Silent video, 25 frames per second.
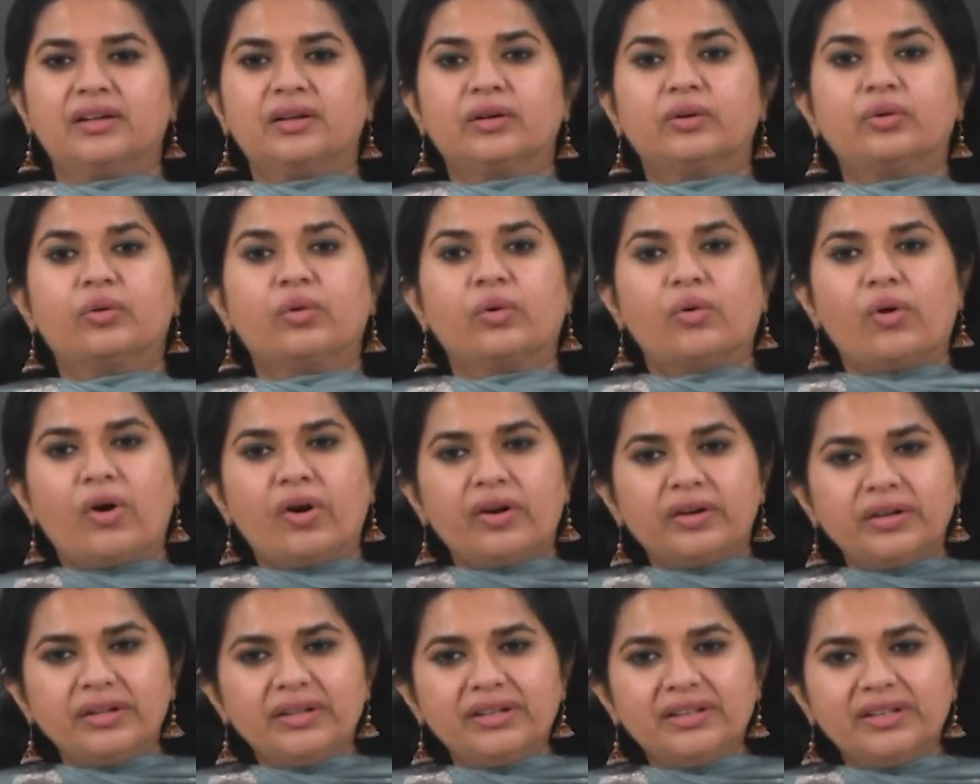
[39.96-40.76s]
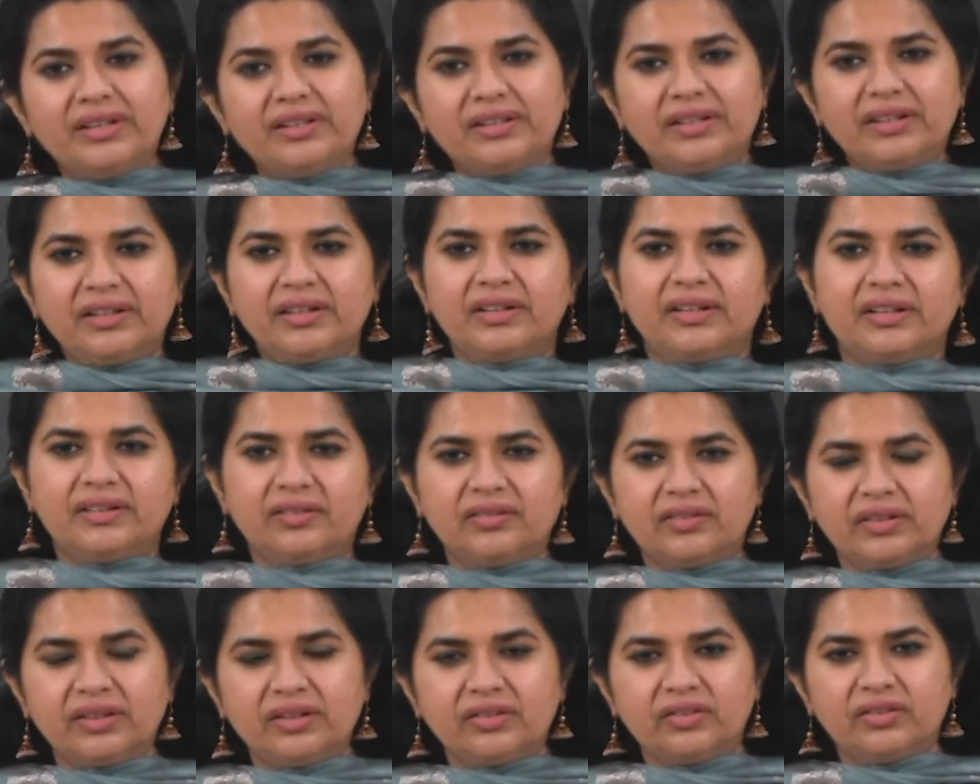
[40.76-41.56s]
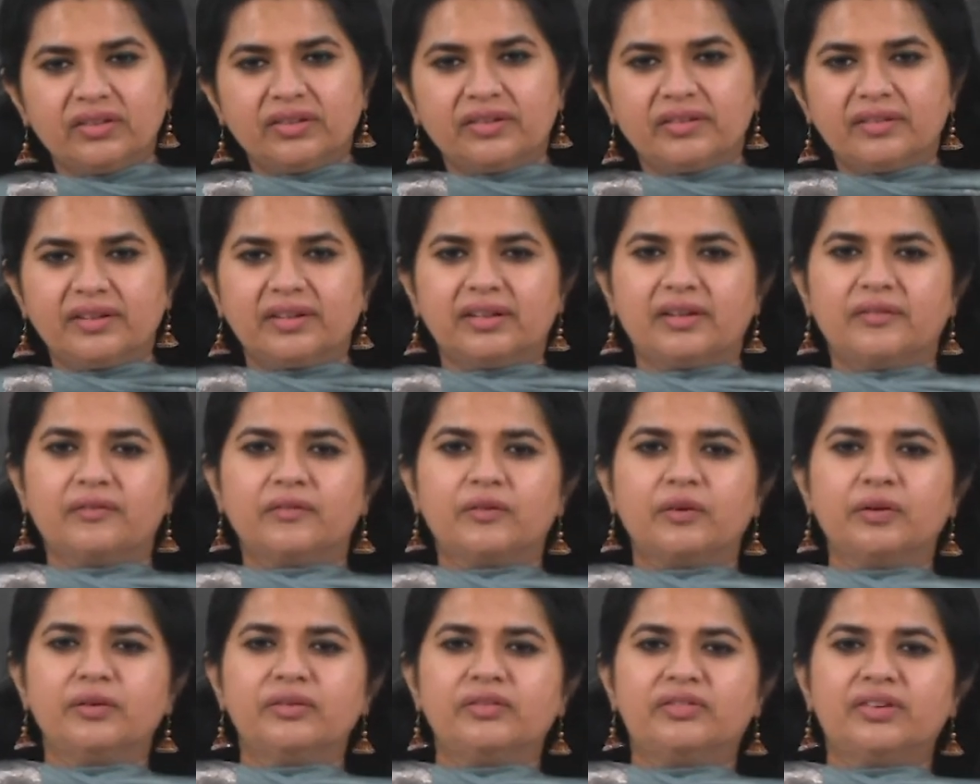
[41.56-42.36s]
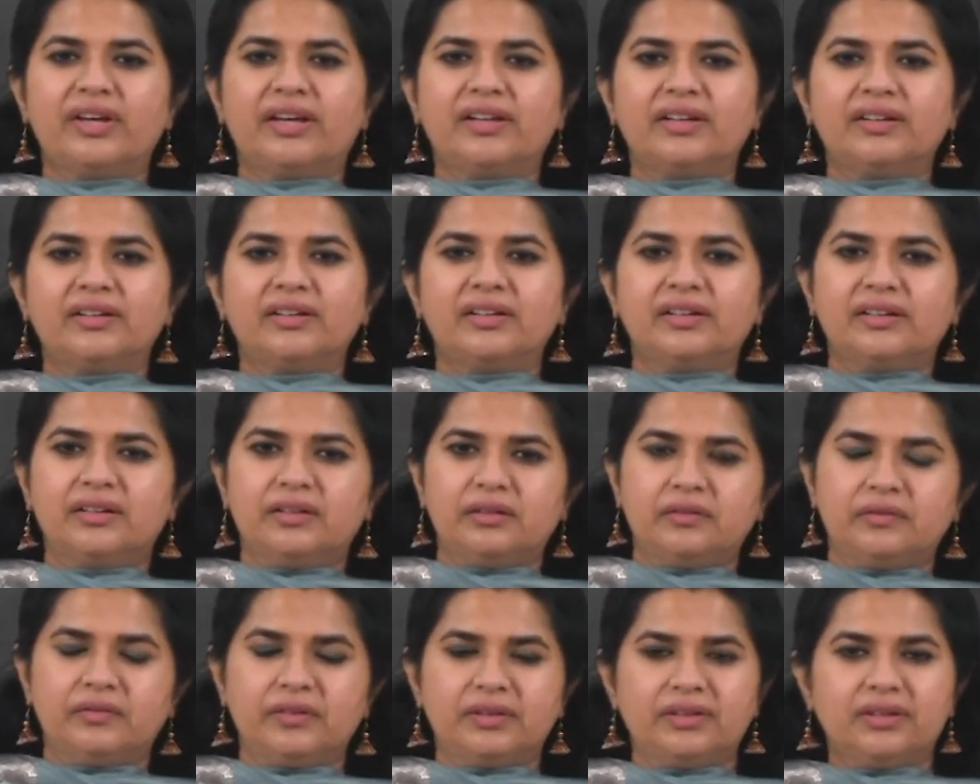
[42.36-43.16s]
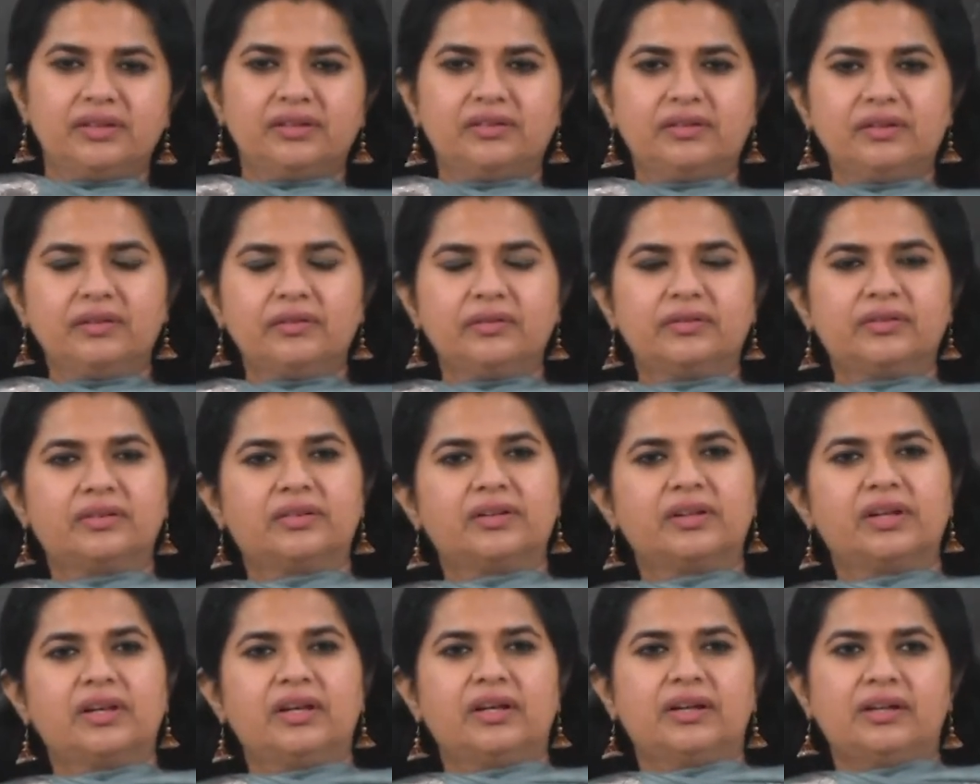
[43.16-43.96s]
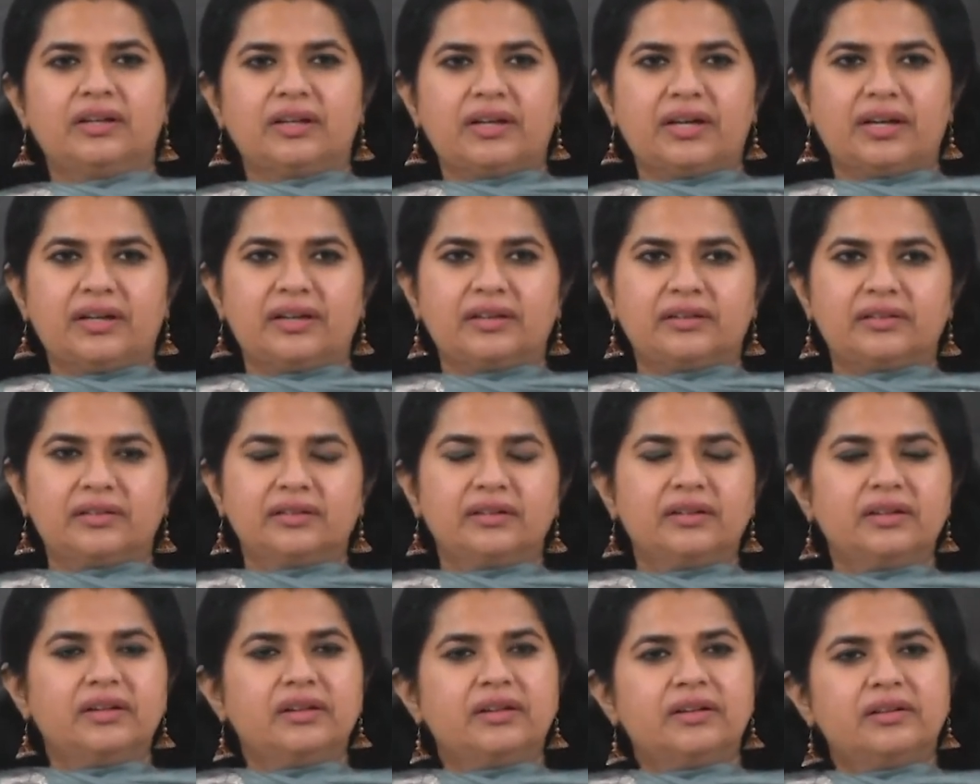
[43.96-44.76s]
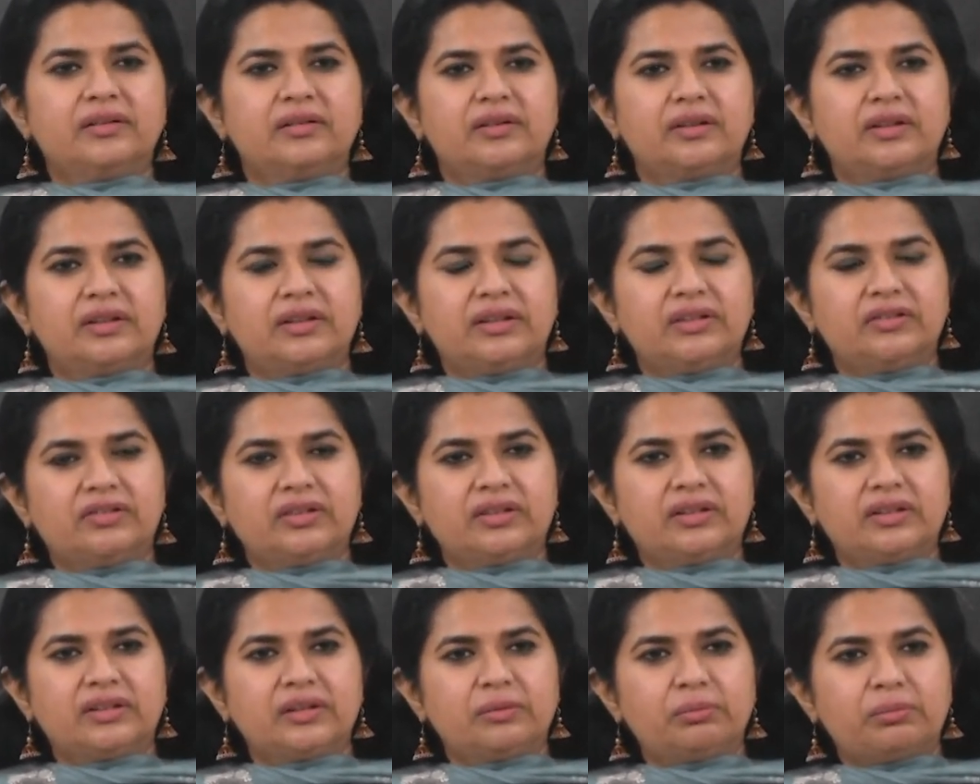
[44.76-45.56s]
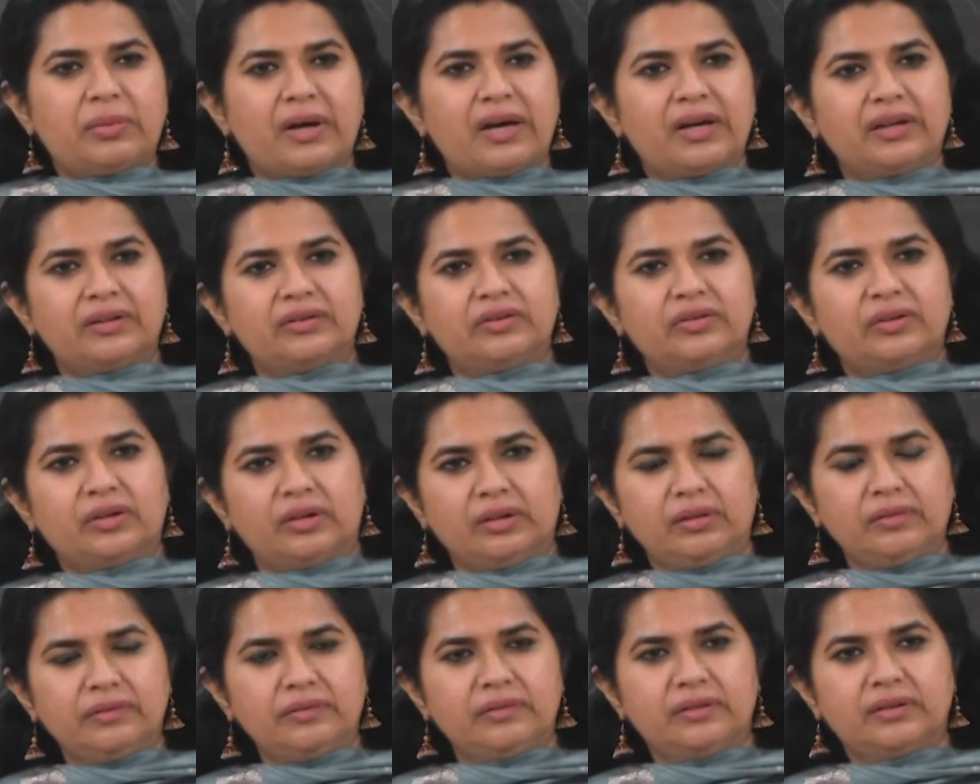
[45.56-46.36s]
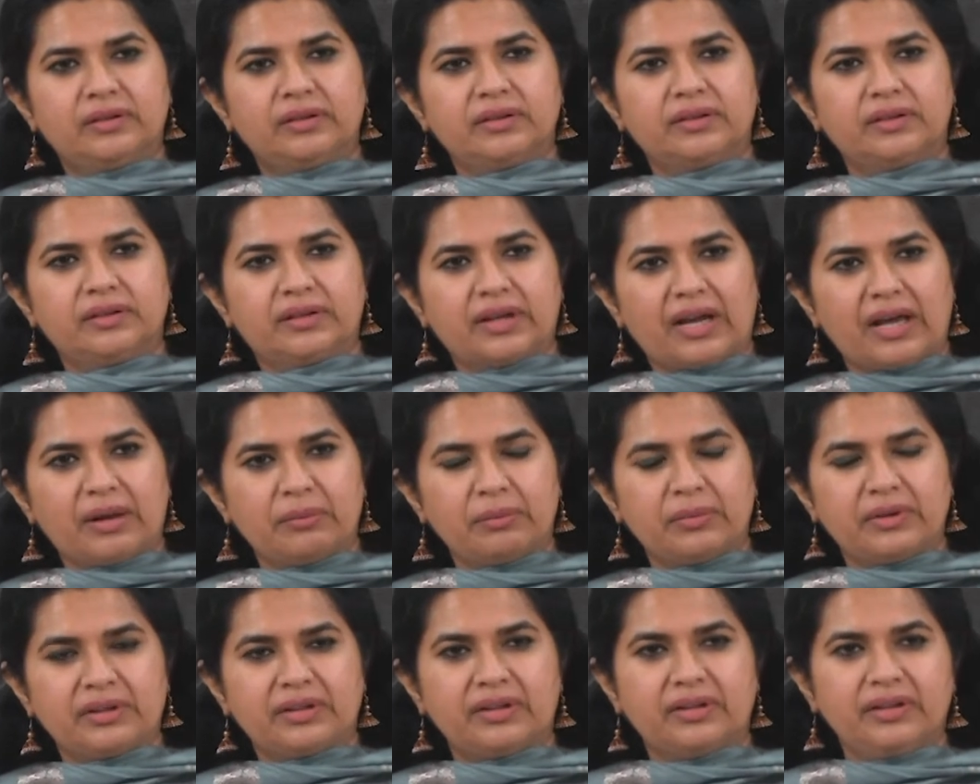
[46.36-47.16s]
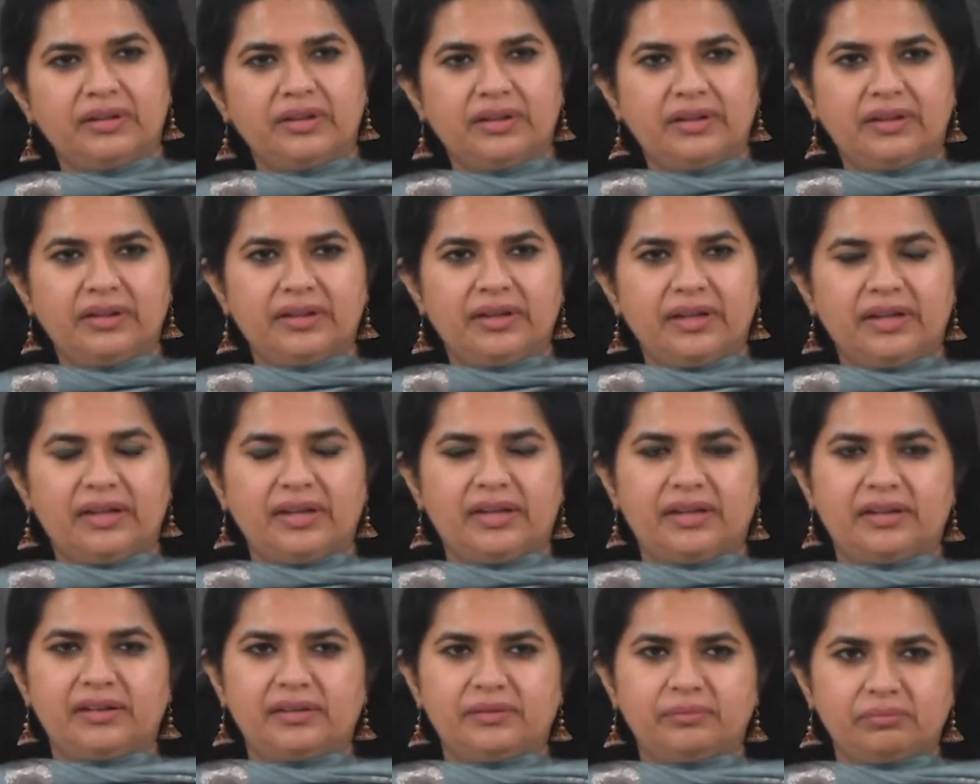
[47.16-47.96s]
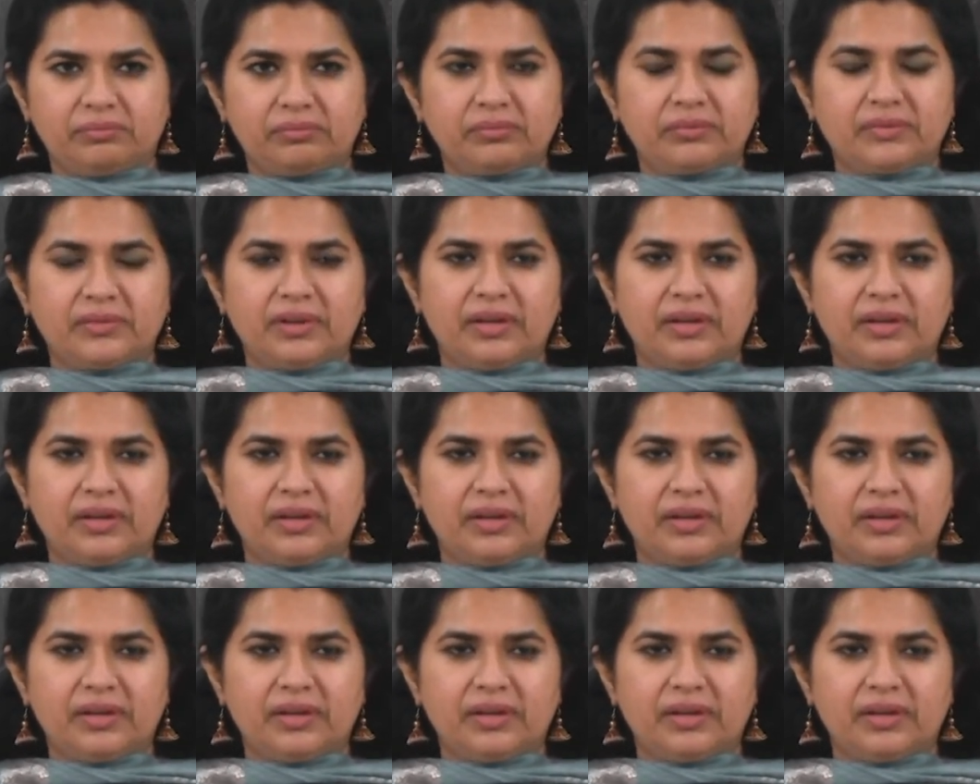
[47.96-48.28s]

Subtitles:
coordinating conjunctions, and of course, gerund and infinitives are integral part of grammar, um,